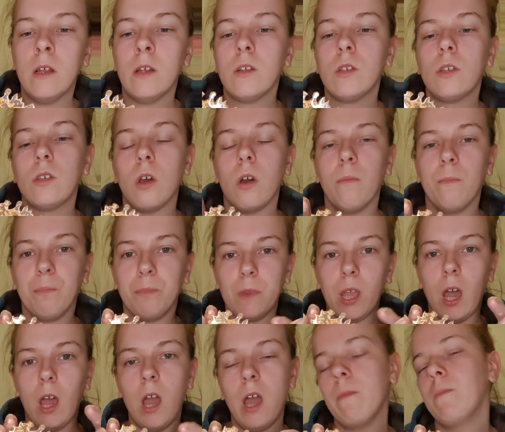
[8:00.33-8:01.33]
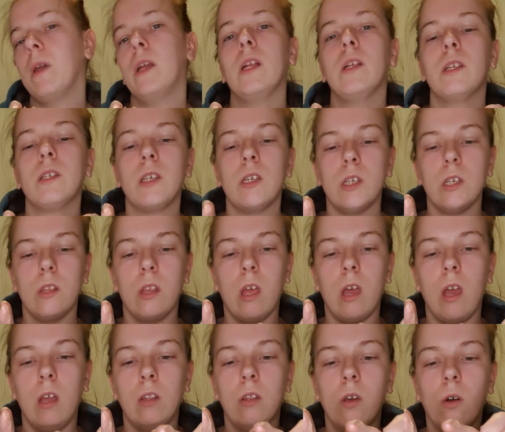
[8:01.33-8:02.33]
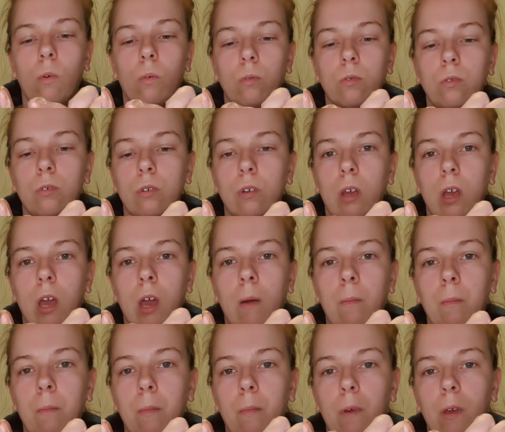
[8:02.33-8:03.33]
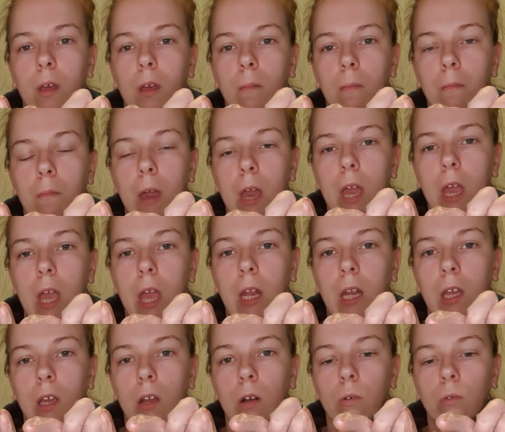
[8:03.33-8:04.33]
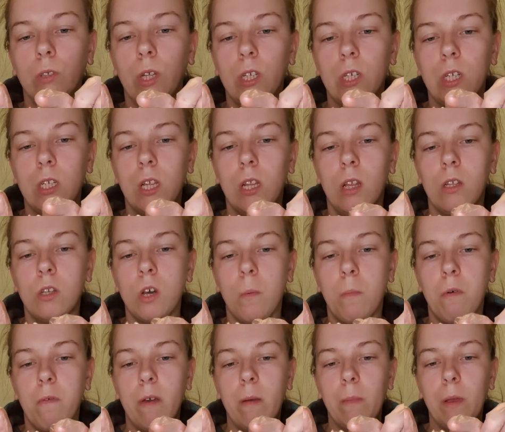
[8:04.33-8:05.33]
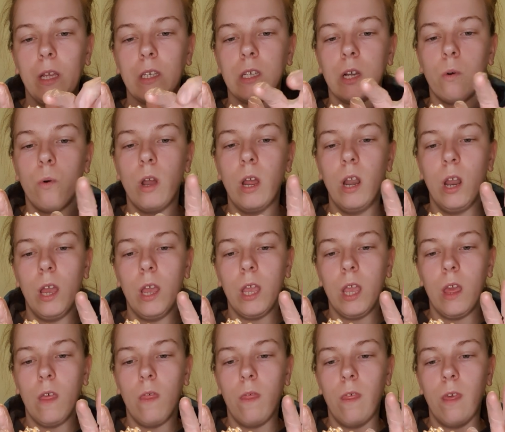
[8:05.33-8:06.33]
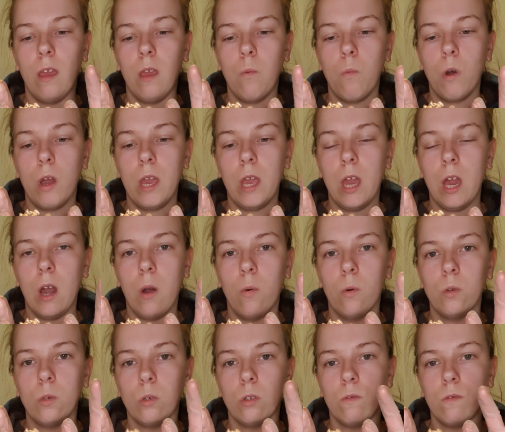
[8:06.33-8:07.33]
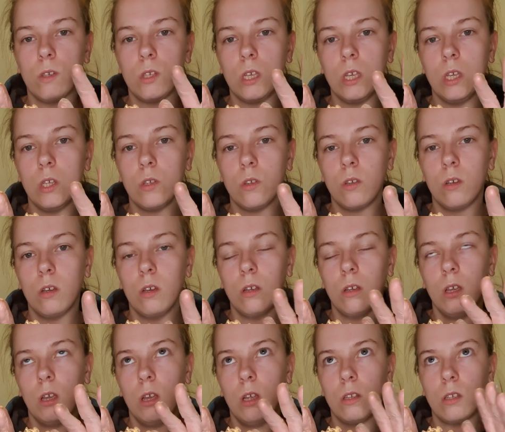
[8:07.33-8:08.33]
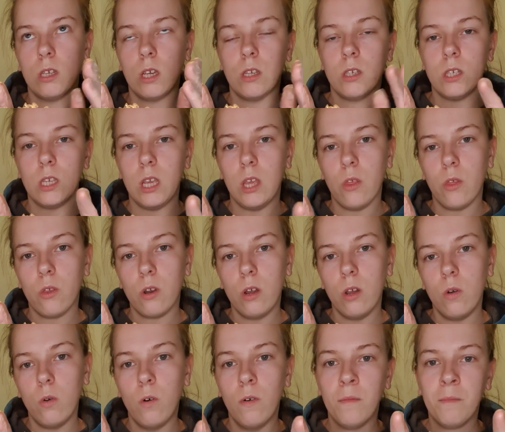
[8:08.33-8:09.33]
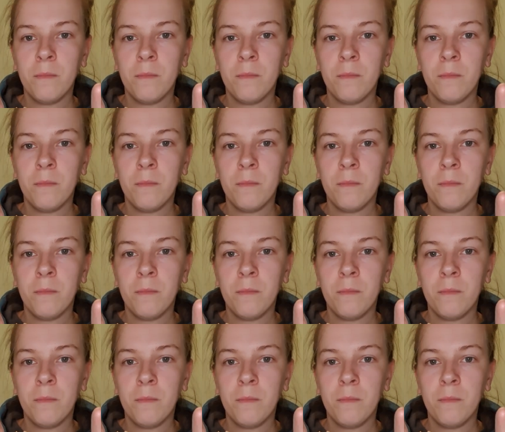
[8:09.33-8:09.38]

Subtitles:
So I have made a decision that I don't make any gold edges at the top of it because I quite like it the way how it sort of sees, it's a see-through